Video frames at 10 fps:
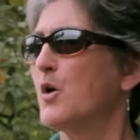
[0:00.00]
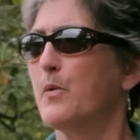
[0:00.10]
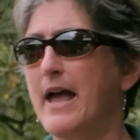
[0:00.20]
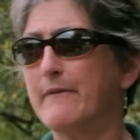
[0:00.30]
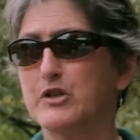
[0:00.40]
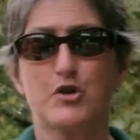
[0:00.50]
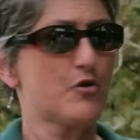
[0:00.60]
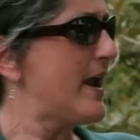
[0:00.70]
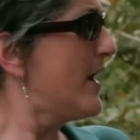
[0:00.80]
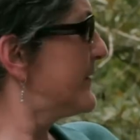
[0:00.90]
We have a
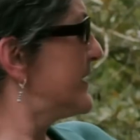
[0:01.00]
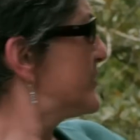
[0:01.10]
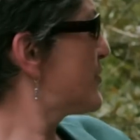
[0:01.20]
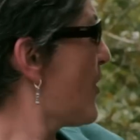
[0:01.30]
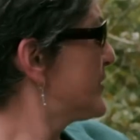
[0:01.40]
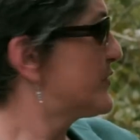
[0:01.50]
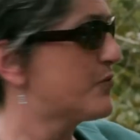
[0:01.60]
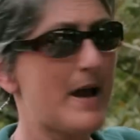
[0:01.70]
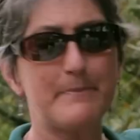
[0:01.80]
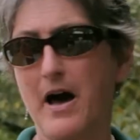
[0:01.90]
trail that starts
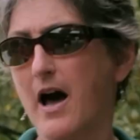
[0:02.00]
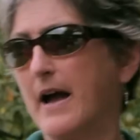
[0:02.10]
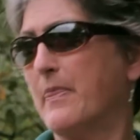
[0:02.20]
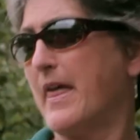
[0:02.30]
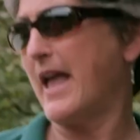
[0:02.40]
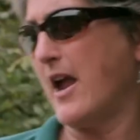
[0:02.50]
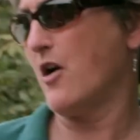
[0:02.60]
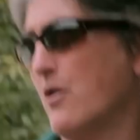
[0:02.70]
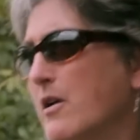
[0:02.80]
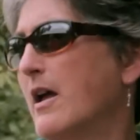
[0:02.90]
right behind
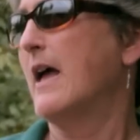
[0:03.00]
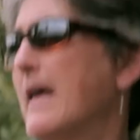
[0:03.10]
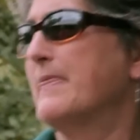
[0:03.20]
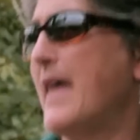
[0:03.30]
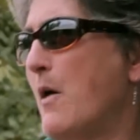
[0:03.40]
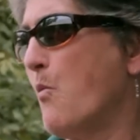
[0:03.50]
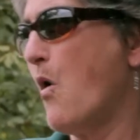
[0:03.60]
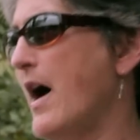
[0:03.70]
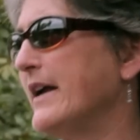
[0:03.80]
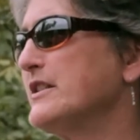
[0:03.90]
there that
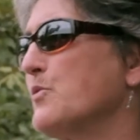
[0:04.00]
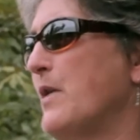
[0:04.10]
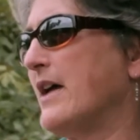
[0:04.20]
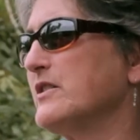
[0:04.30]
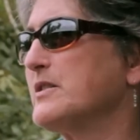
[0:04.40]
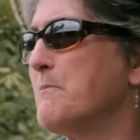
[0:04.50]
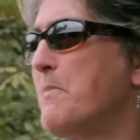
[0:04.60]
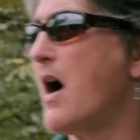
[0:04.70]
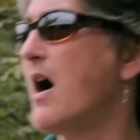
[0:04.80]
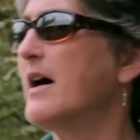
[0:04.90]
winds around some
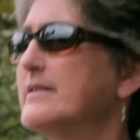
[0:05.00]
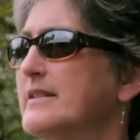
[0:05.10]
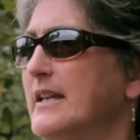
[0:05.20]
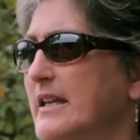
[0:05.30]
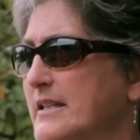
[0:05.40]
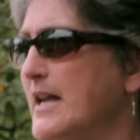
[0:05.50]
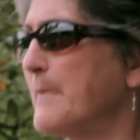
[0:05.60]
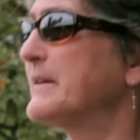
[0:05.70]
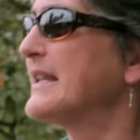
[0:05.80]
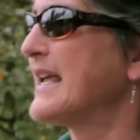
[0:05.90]
ponds and ends up in the